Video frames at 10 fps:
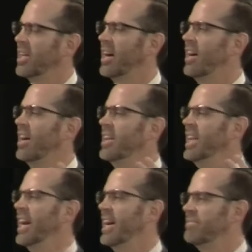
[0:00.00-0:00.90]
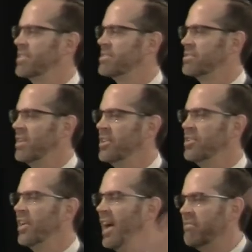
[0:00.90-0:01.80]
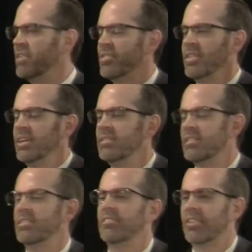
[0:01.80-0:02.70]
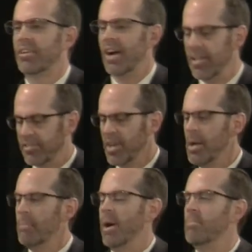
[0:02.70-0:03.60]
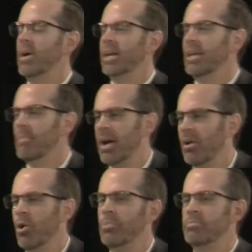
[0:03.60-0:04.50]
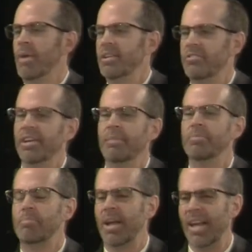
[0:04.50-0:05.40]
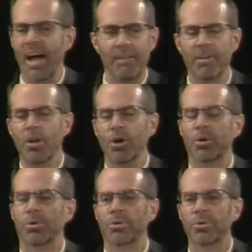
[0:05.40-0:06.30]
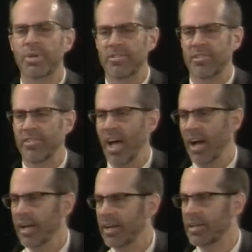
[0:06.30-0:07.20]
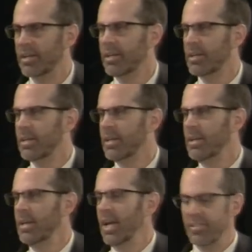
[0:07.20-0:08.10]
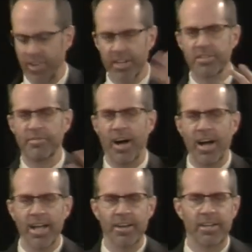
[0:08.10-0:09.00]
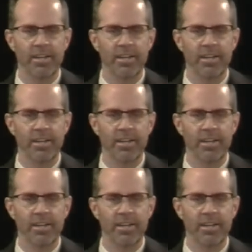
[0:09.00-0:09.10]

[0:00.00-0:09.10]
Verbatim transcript: God and I have to surrender everything to this Christ my money, my hopes, my dreams, my life? Who is this guy? And it's going to divide.